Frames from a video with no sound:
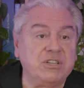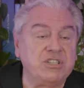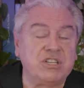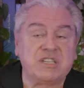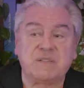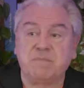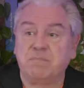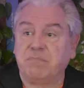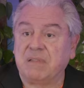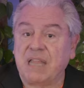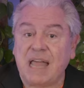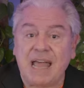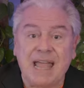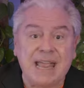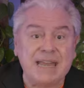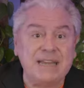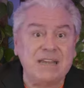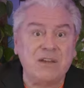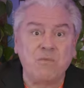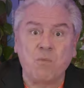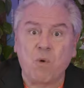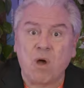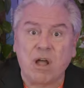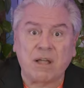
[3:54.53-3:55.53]
are just
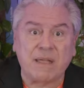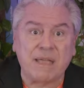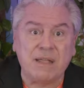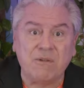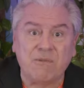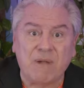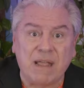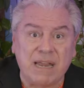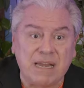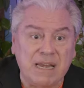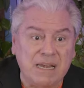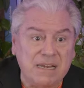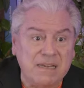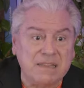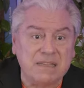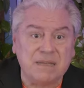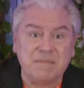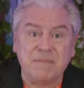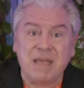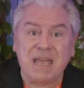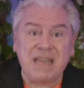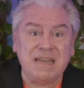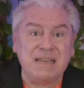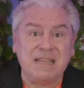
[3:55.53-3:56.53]
blind and walking right into
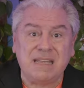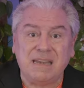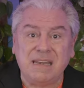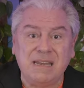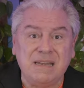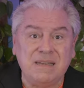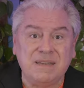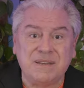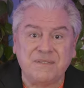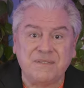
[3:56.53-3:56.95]
them and getting